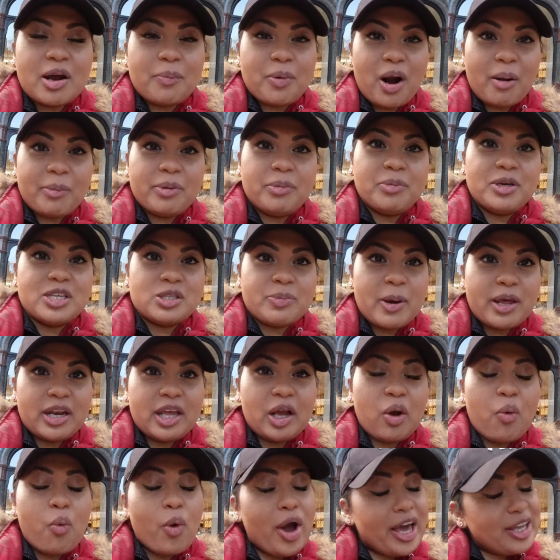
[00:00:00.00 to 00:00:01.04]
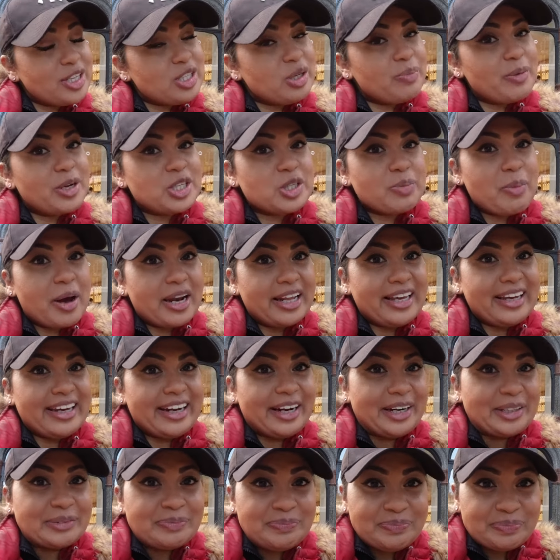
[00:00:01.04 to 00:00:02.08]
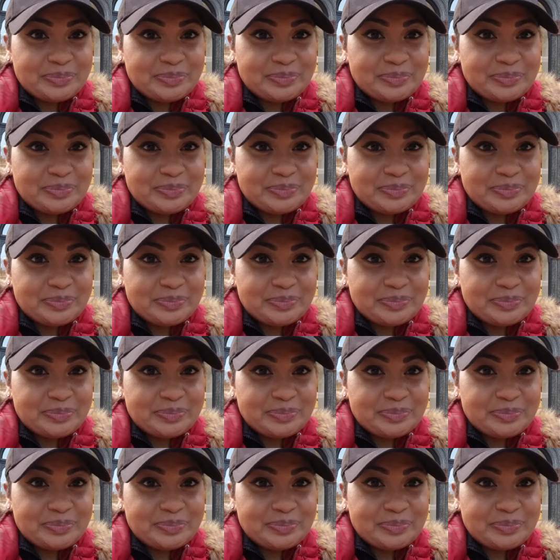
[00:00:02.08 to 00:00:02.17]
I'd probably be spending way too much money here.